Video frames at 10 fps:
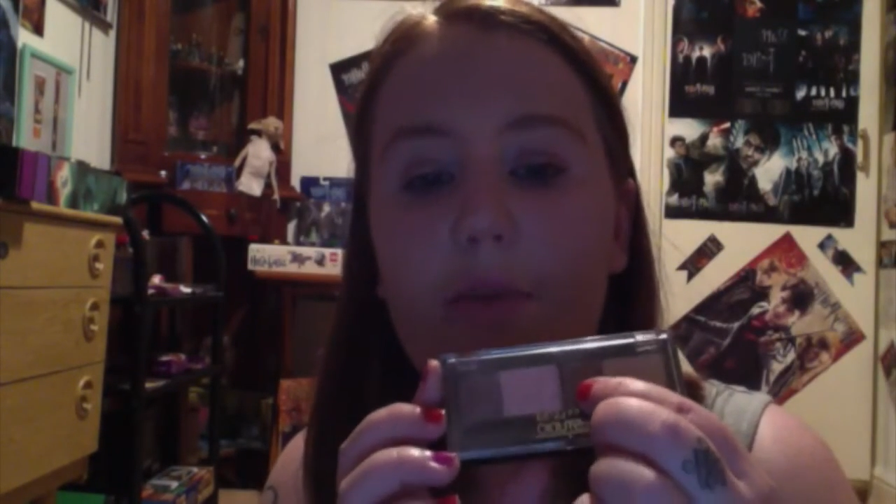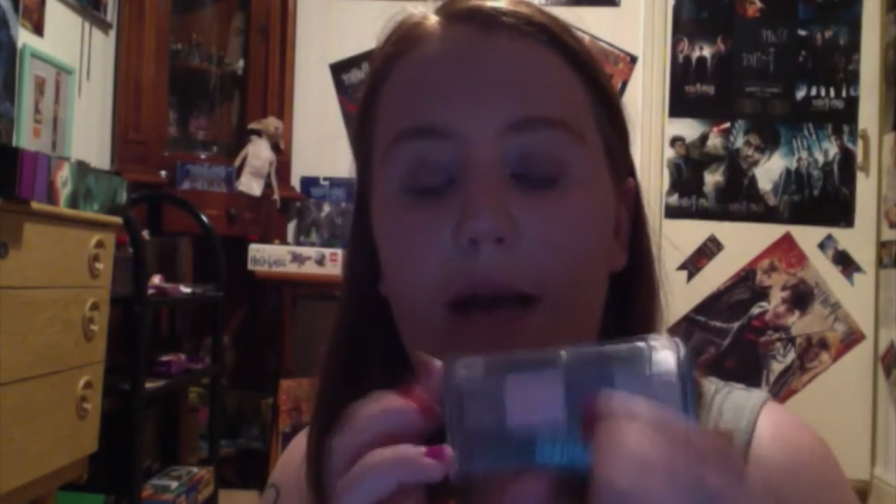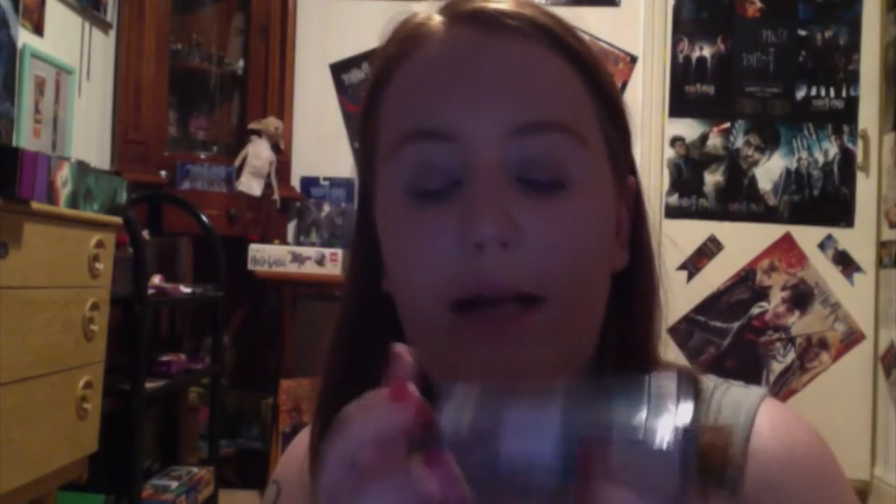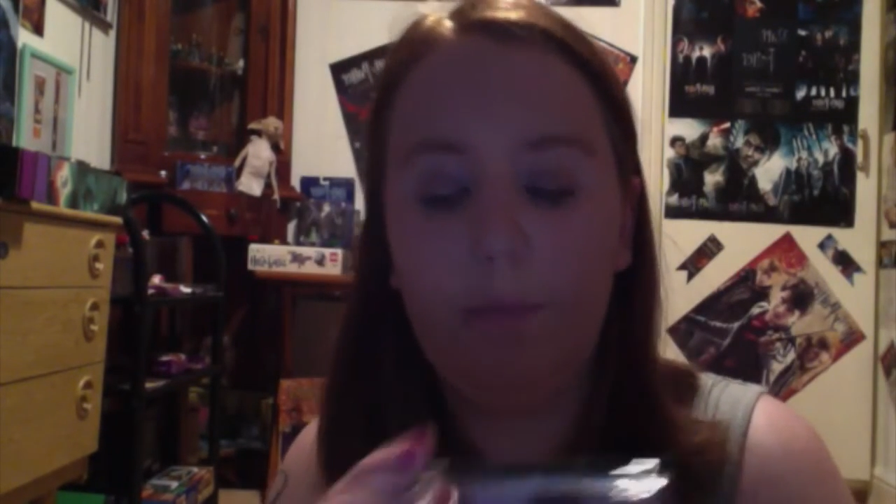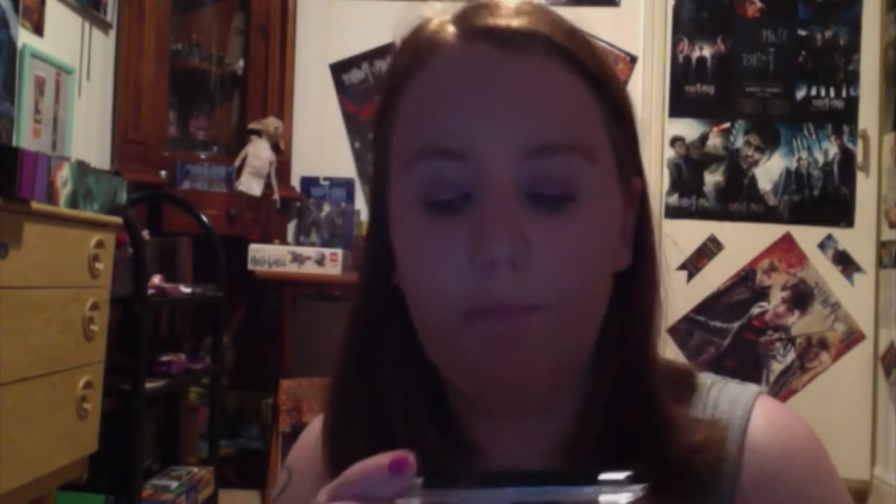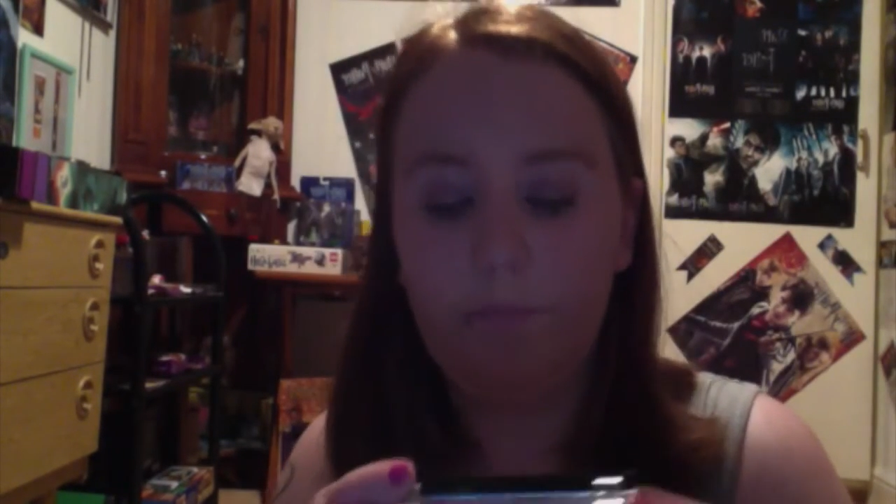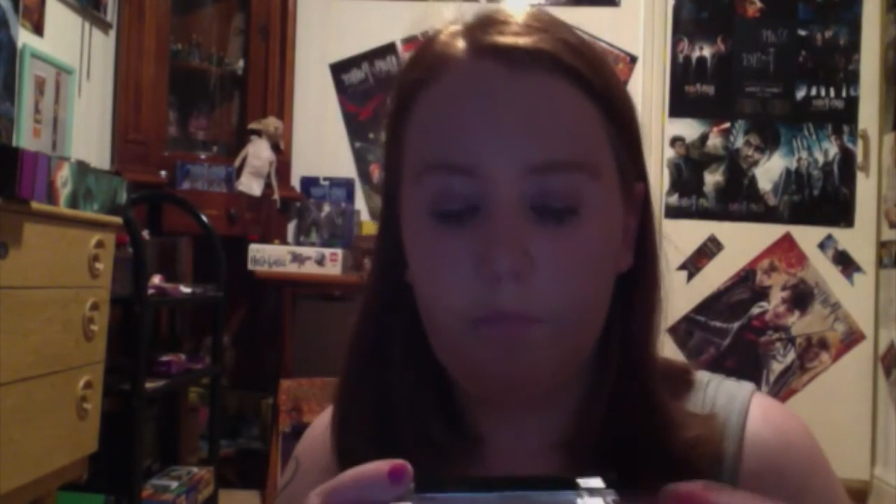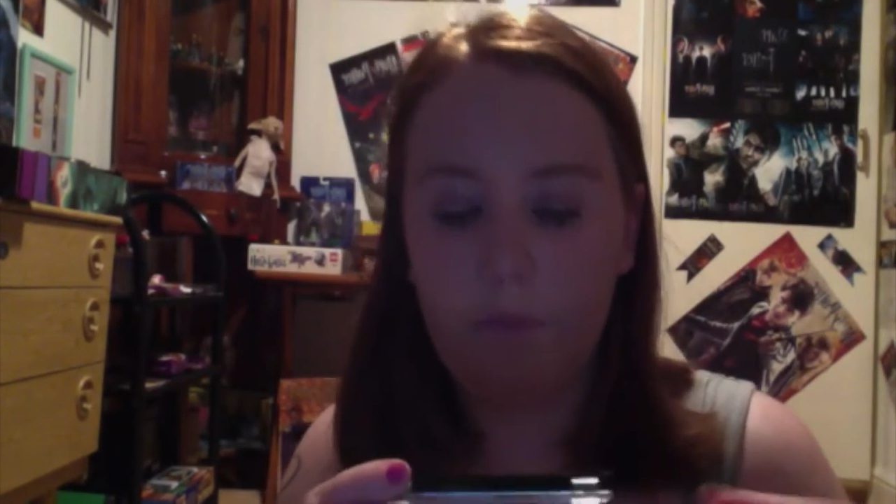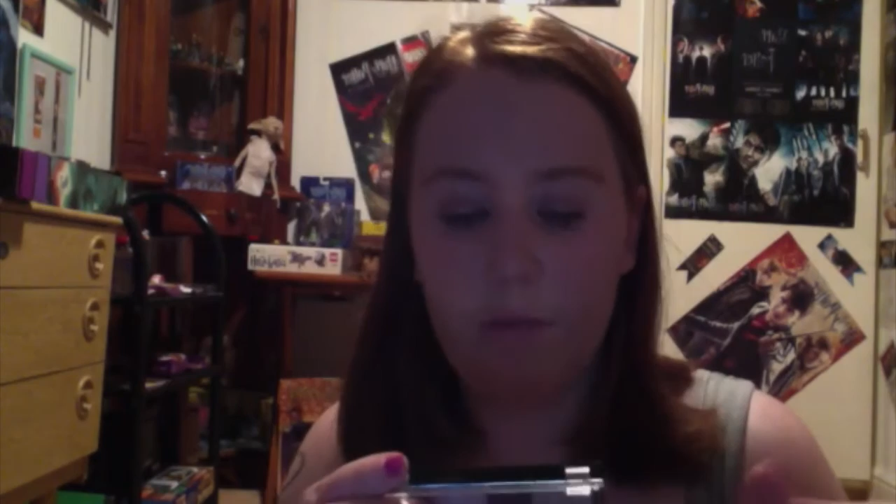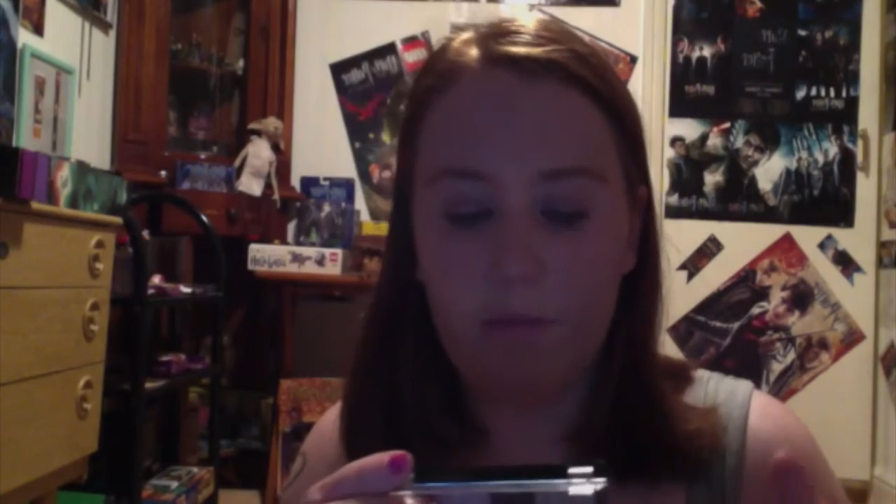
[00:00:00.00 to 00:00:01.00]
well
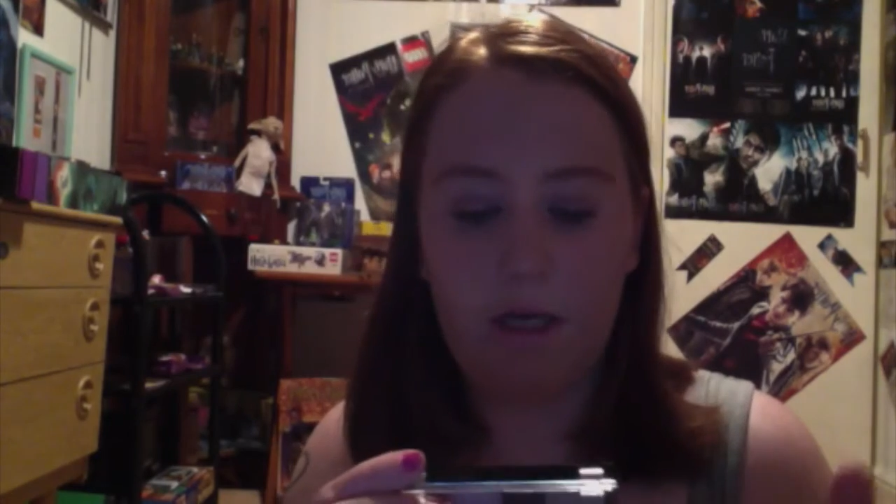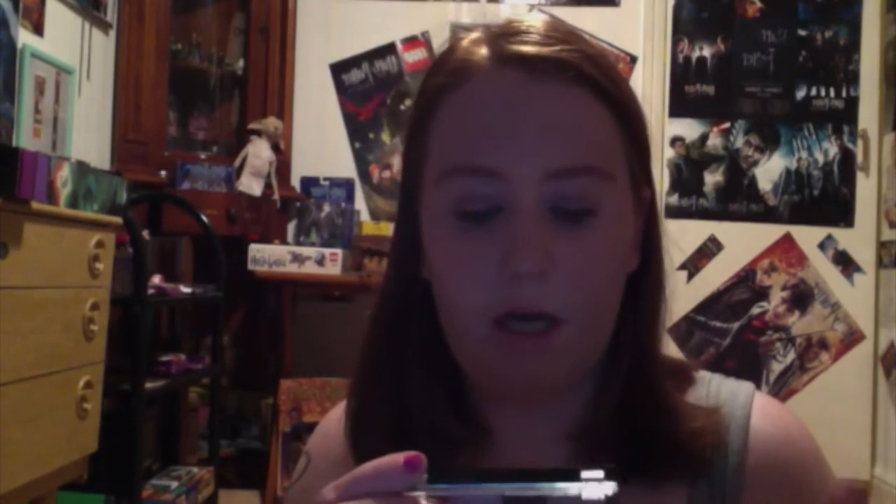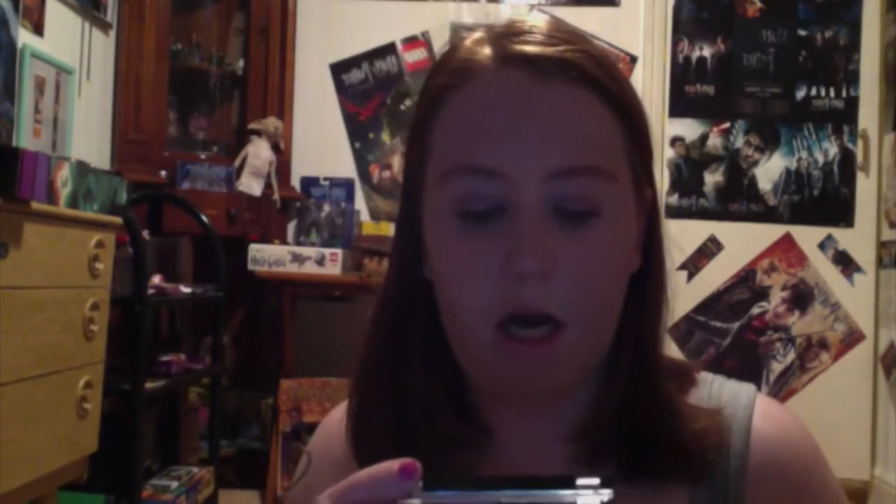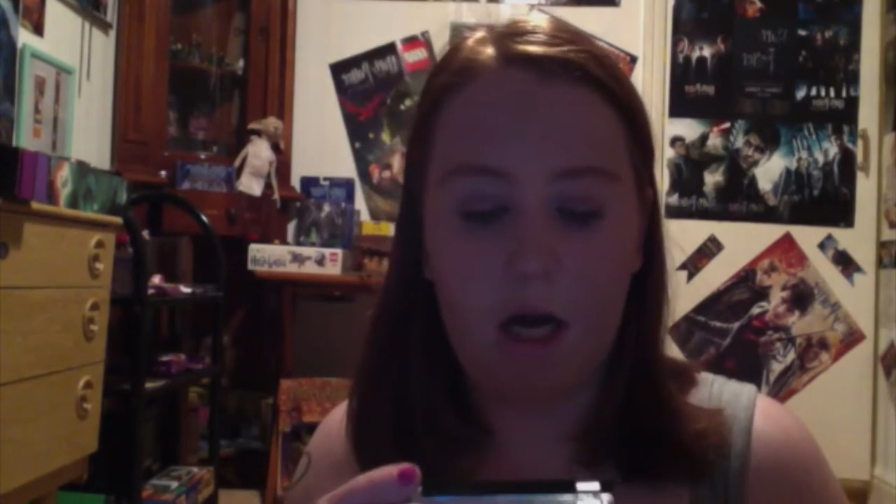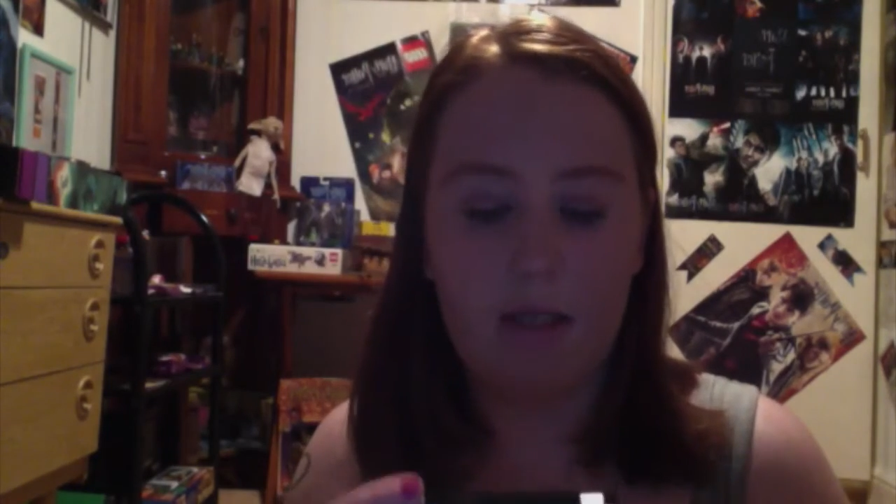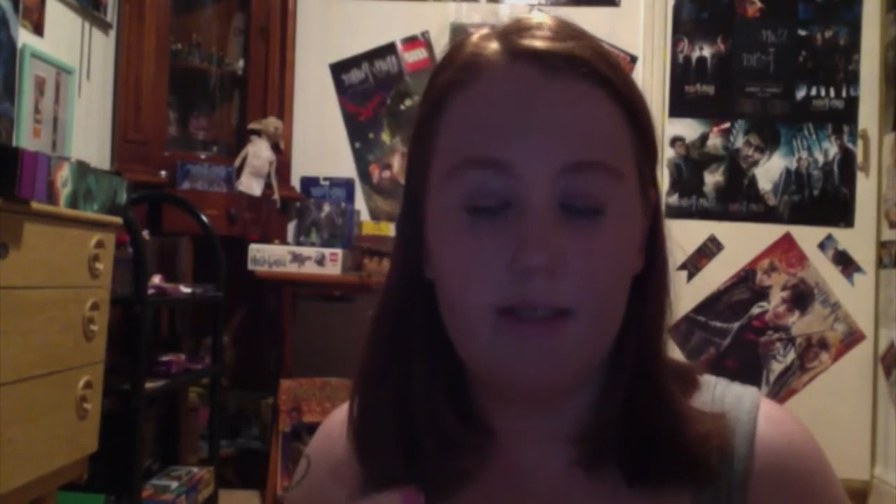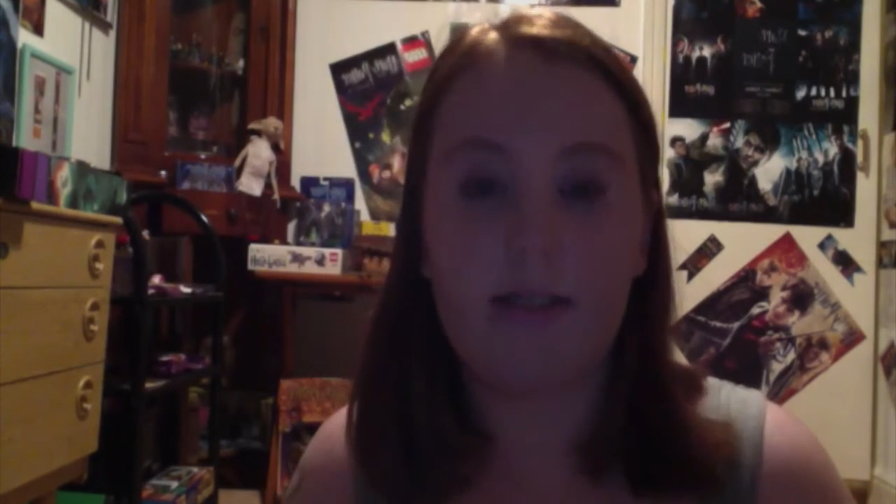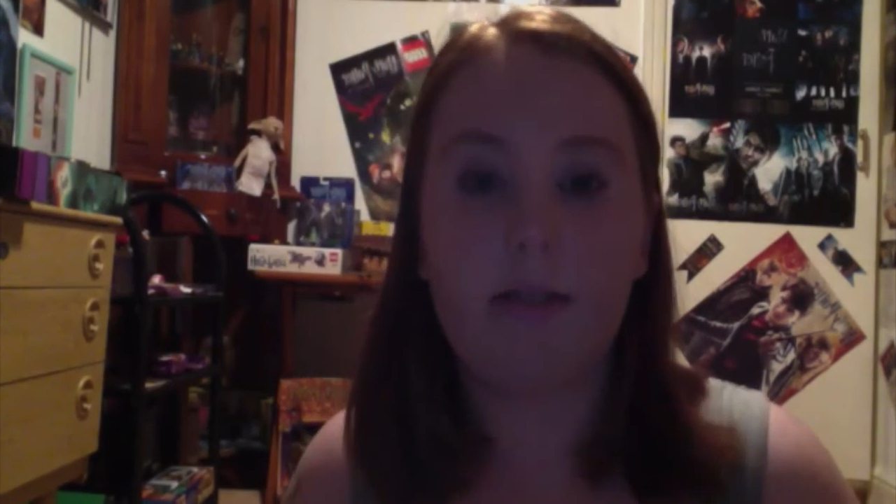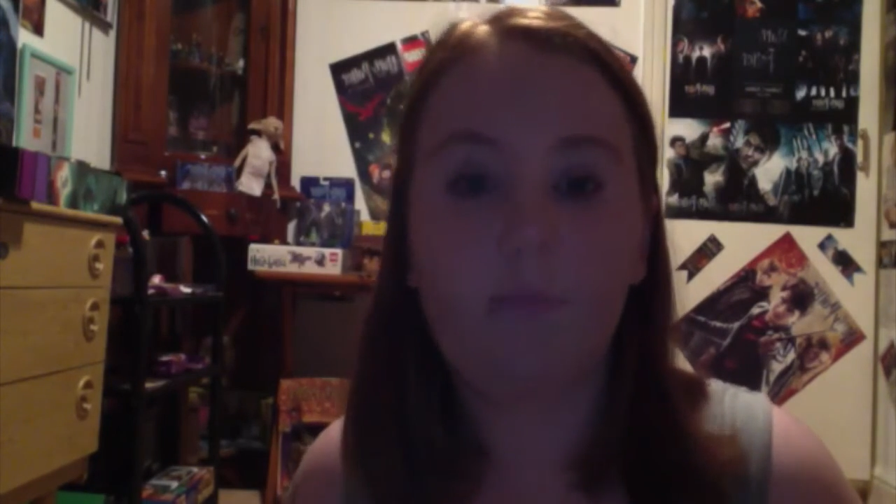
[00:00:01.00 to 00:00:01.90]
because,